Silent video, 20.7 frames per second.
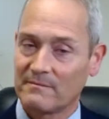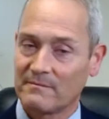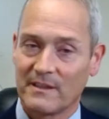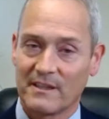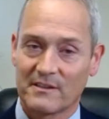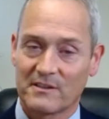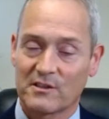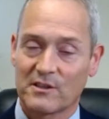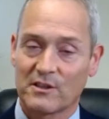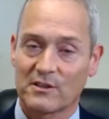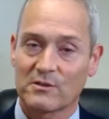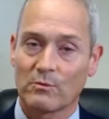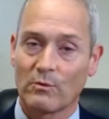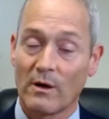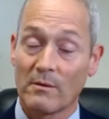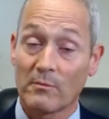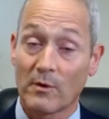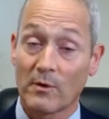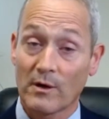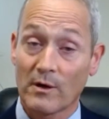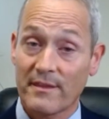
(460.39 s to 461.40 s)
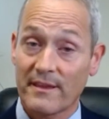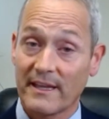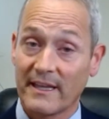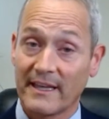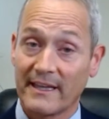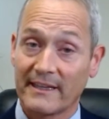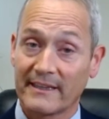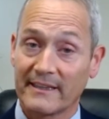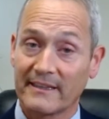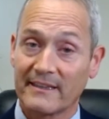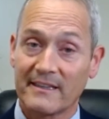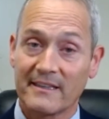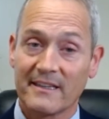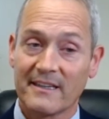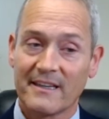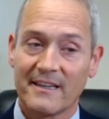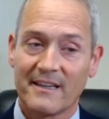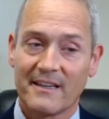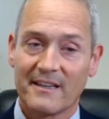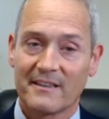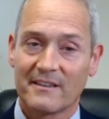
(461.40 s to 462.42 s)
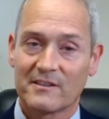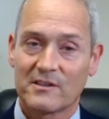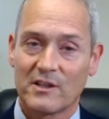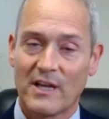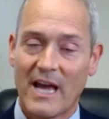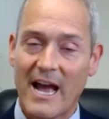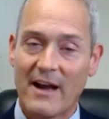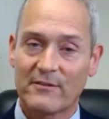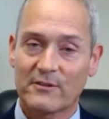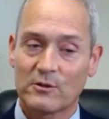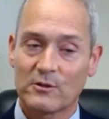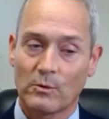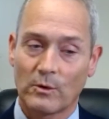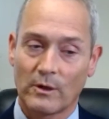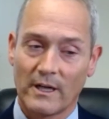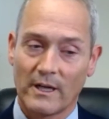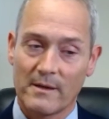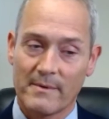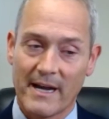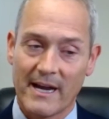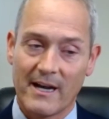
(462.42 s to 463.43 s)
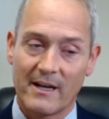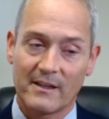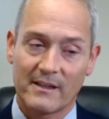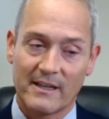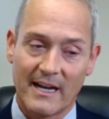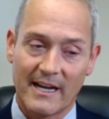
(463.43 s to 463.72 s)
it's just one more thing to have to worry about.